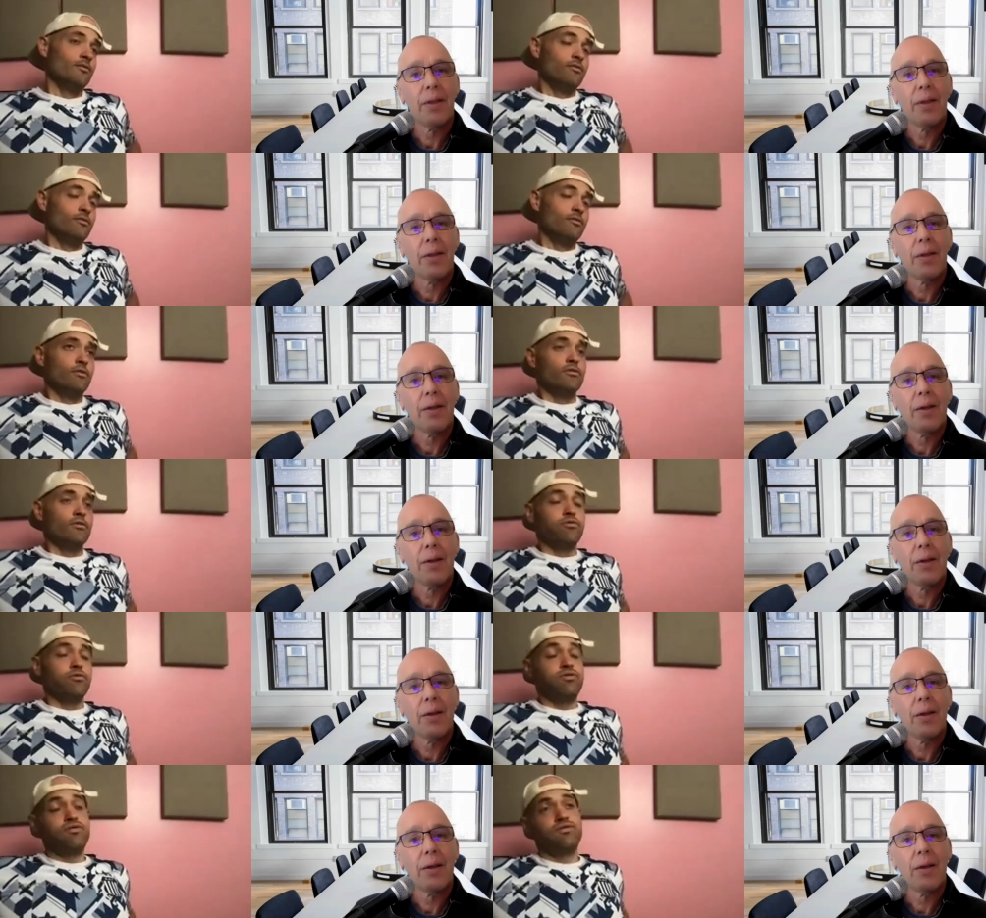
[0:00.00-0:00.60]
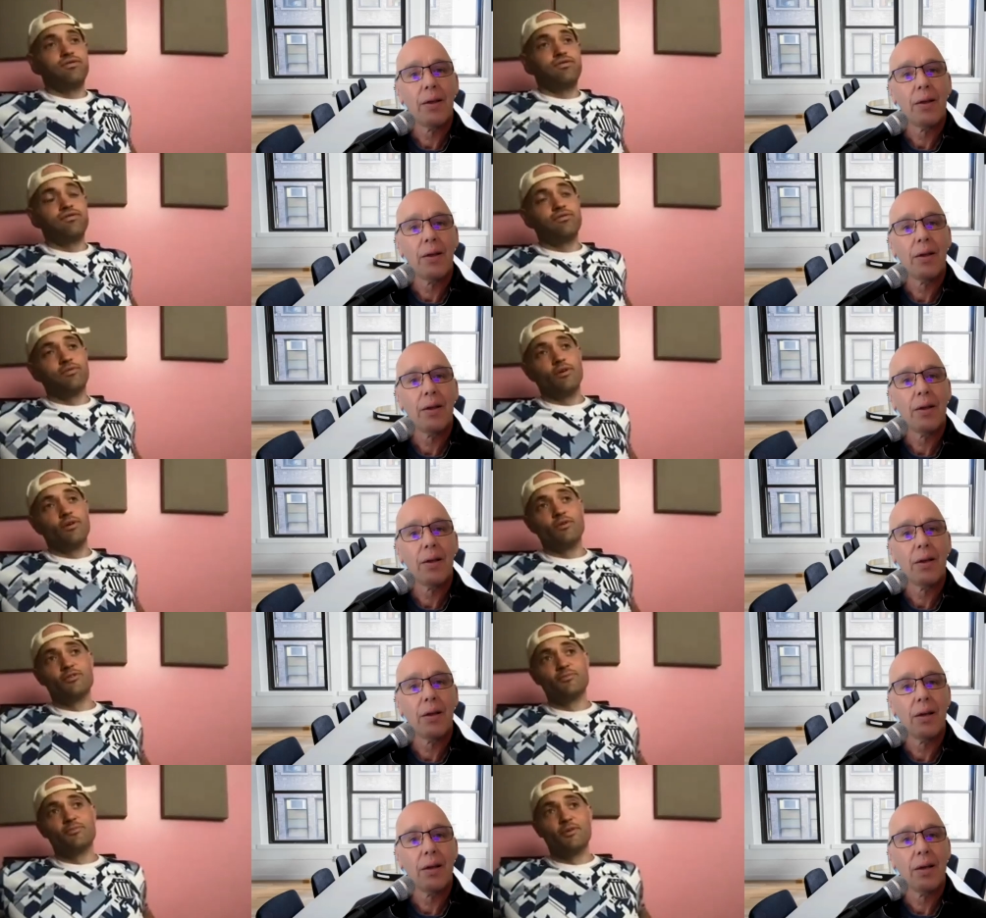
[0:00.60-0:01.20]
Speaker 1: Whew.
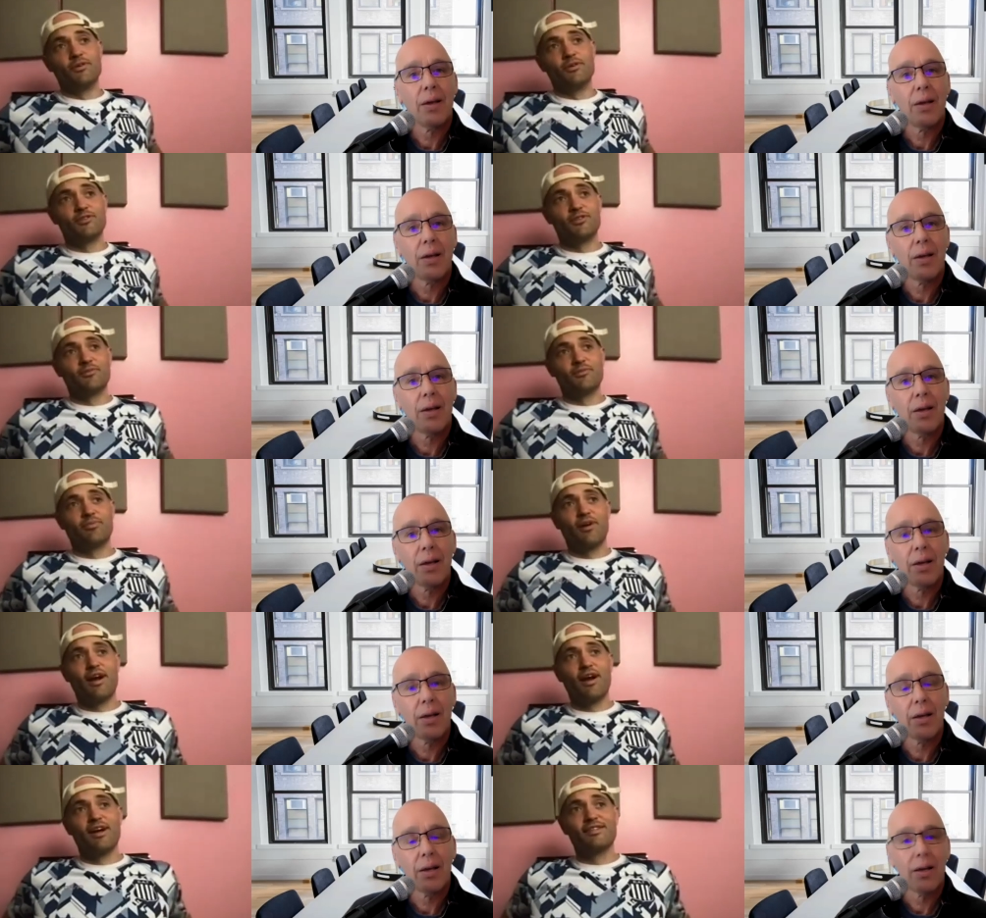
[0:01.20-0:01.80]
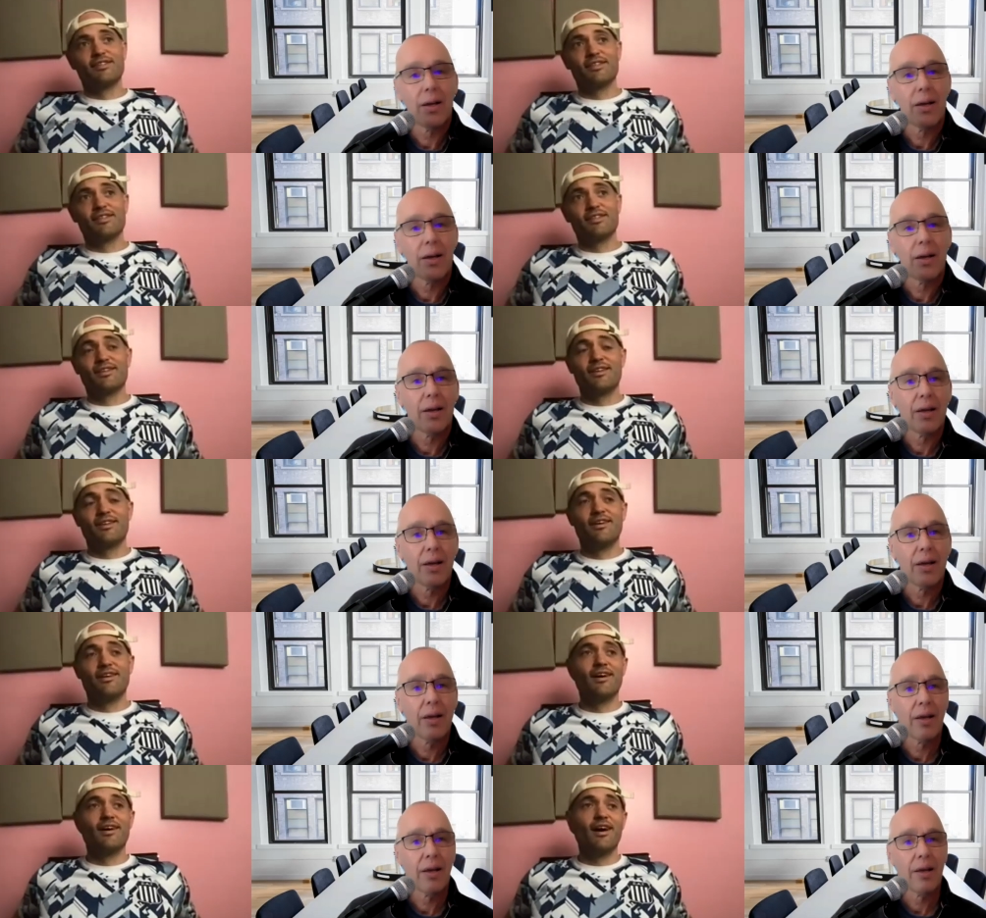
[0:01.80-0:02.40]
What was most
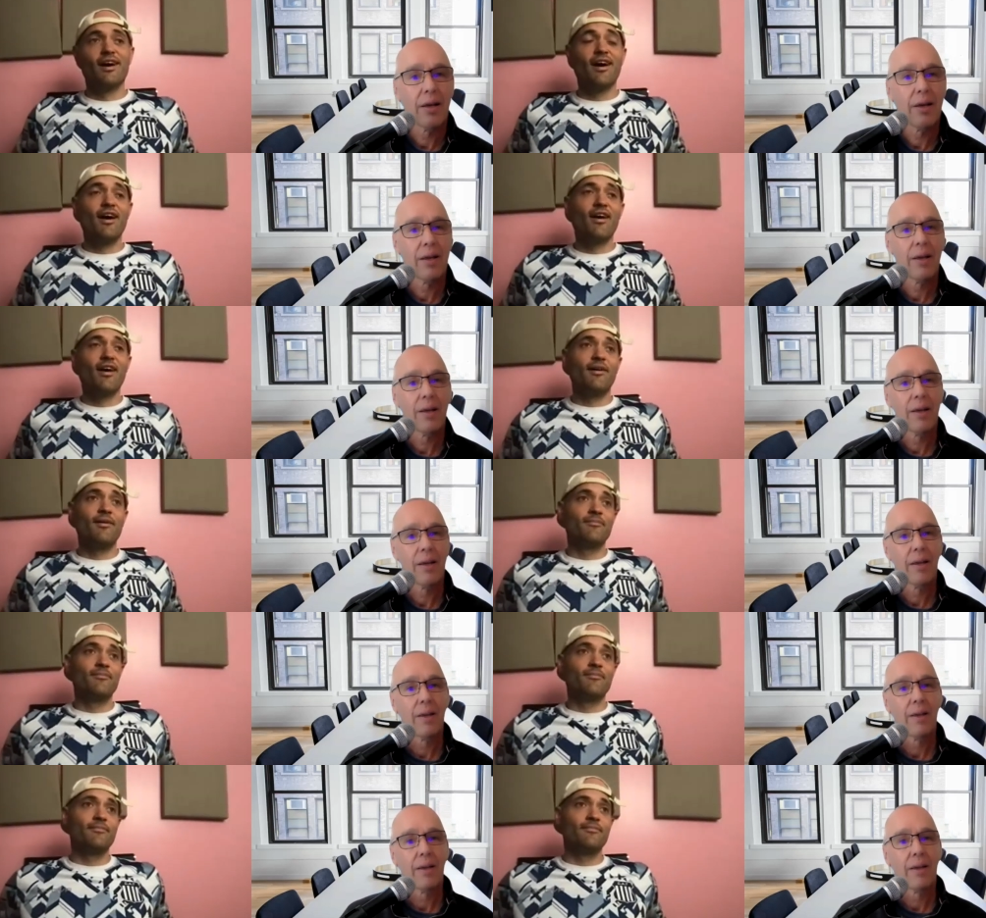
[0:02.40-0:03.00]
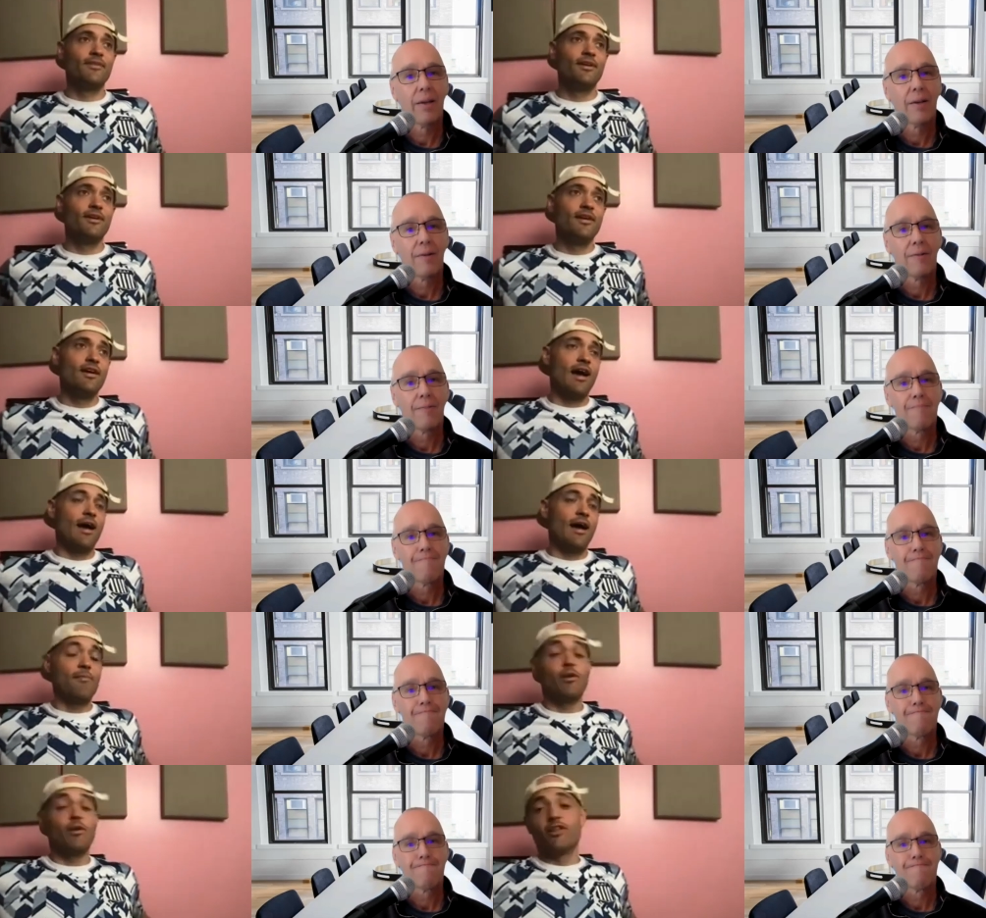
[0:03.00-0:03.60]
surprising? Um,
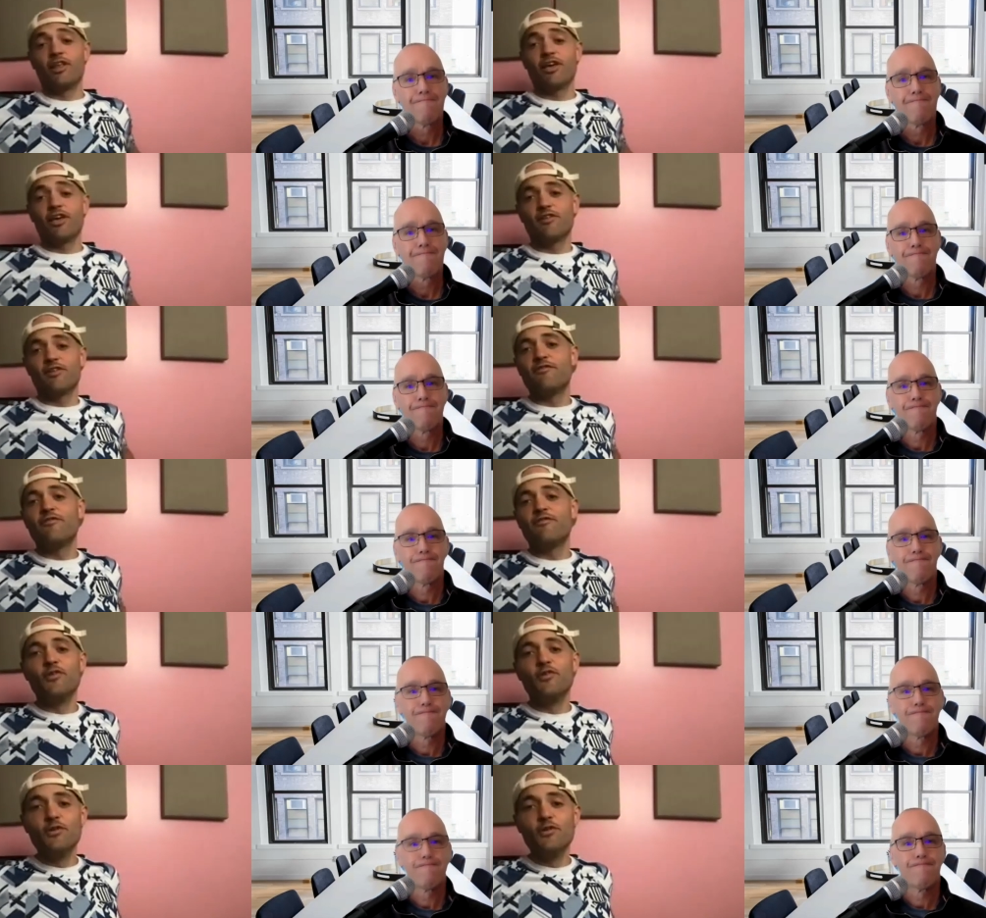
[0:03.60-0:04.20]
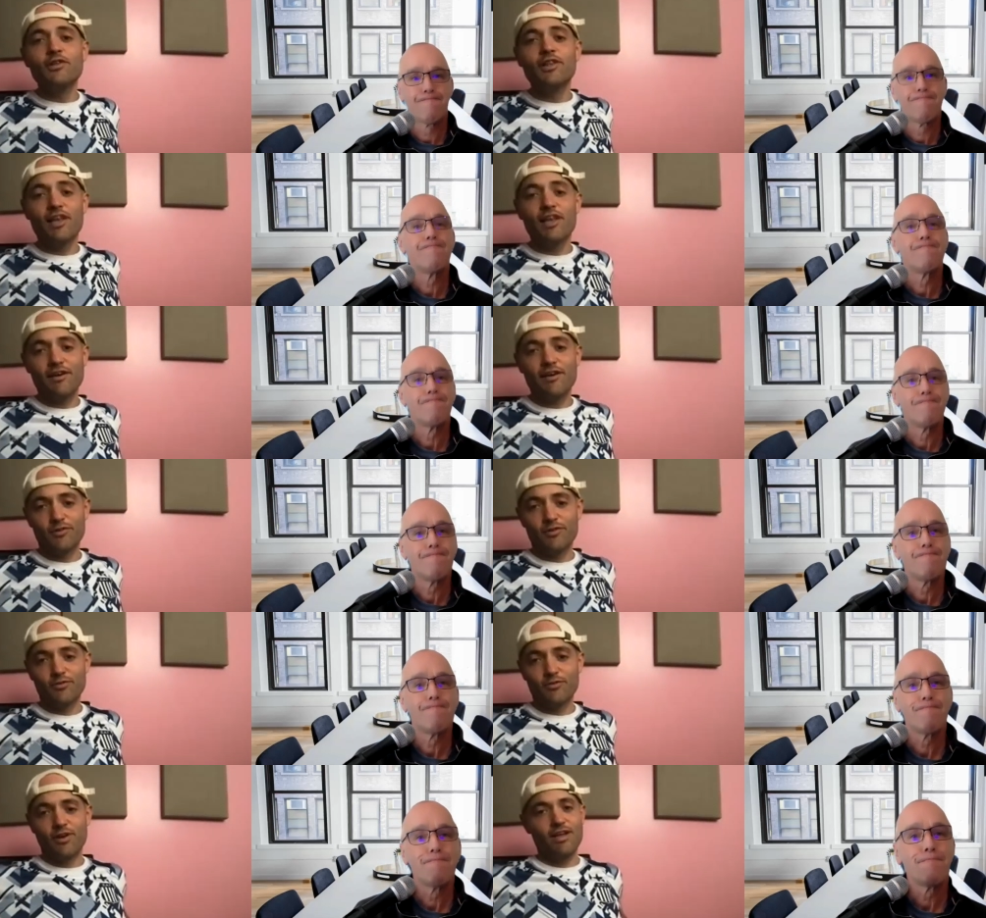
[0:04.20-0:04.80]
I mean, on like the food
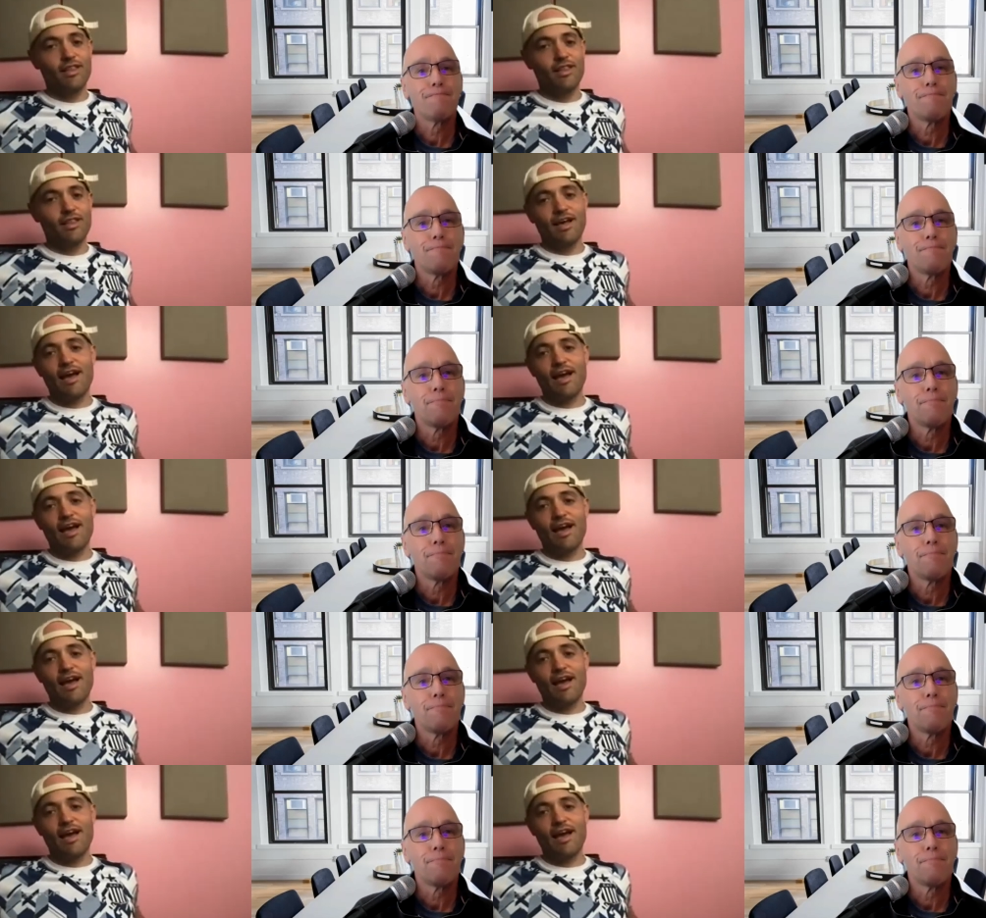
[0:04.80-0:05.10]
level, right? Like